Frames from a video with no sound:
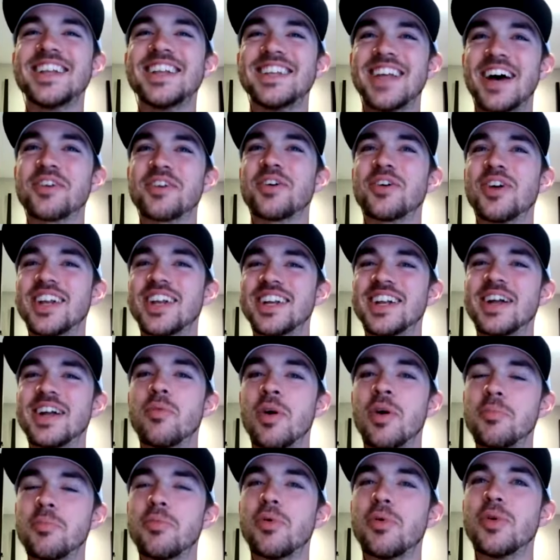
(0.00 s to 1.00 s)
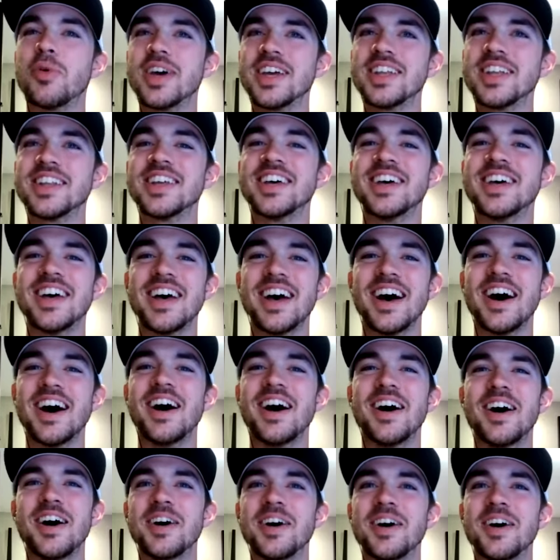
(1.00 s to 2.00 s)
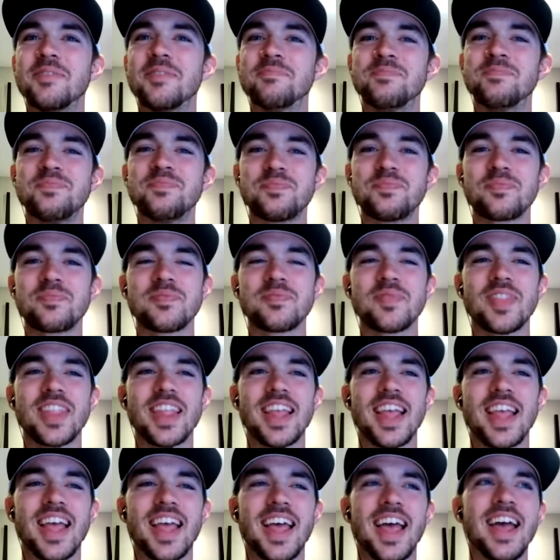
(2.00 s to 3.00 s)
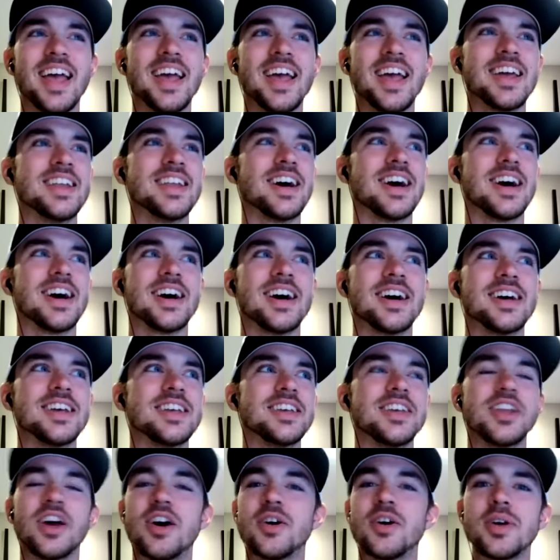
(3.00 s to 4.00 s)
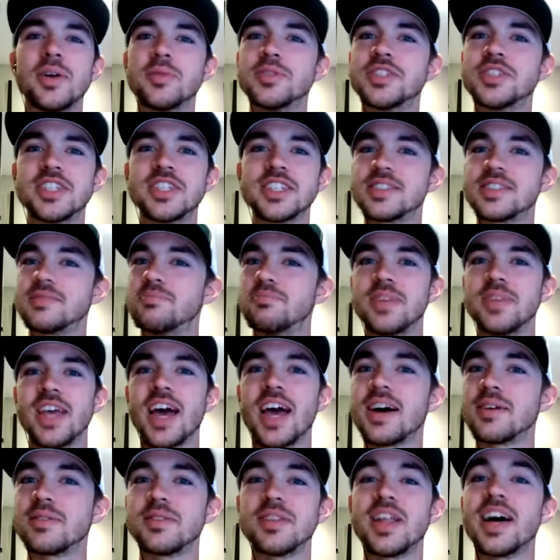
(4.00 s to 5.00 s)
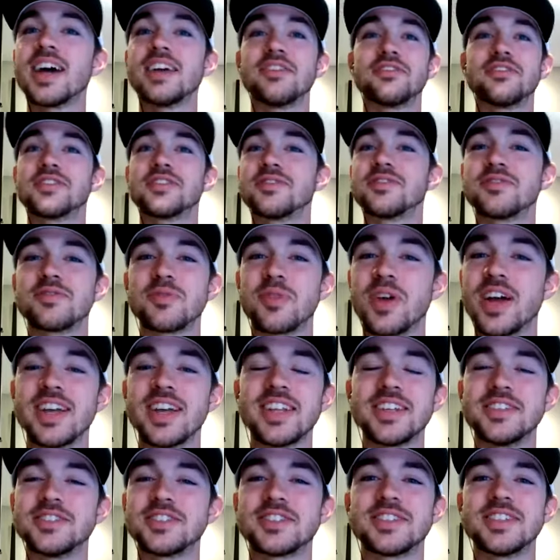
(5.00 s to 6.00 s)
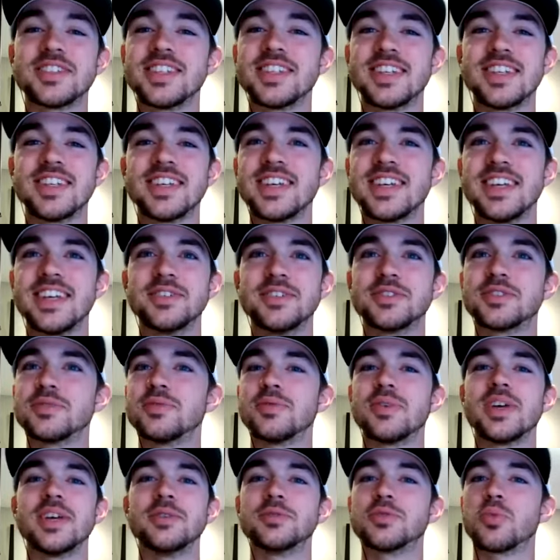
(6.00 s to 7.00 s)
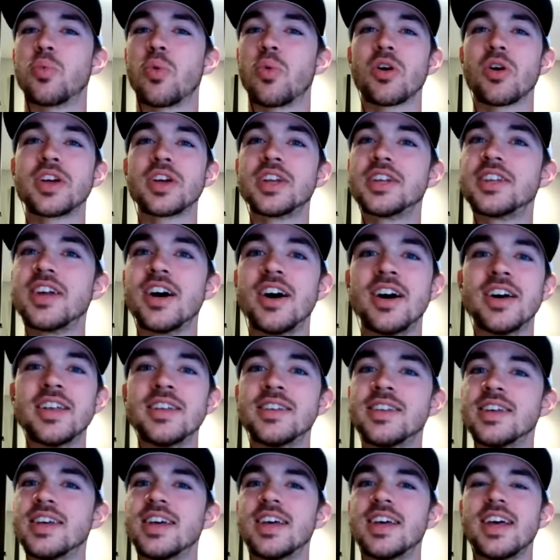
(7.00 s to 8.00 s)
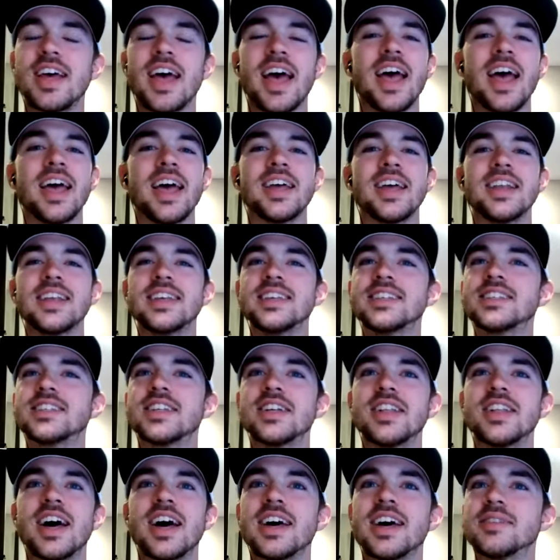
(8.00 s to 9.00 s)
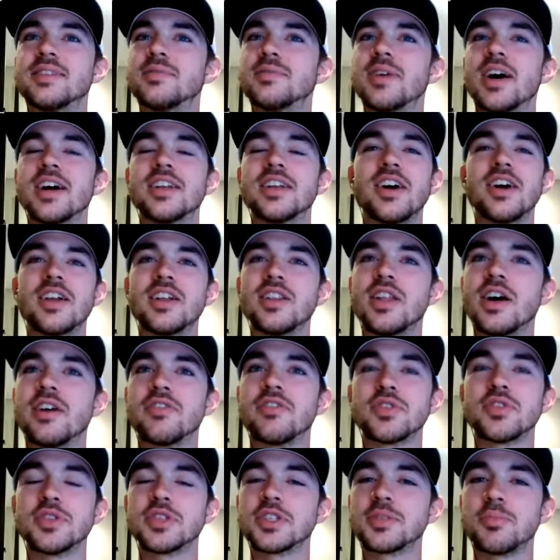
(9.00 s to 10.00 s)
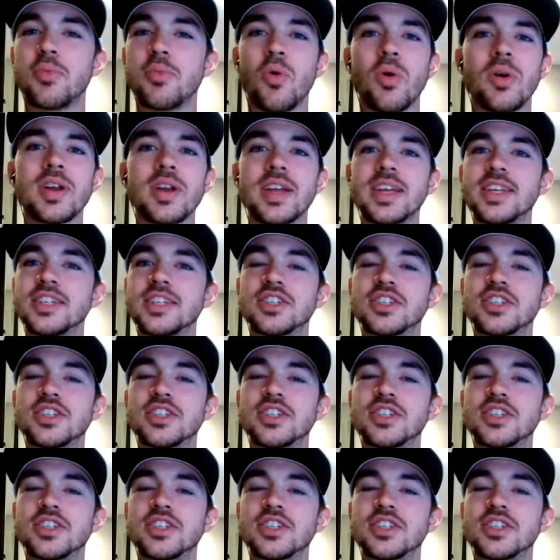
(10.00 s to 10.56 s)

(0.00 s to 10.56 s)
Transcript: downgraded at one point um, and uh, you know it was just yeah life right? He's yeah. he's he was working a ton and he still had a ton of love for the sport. He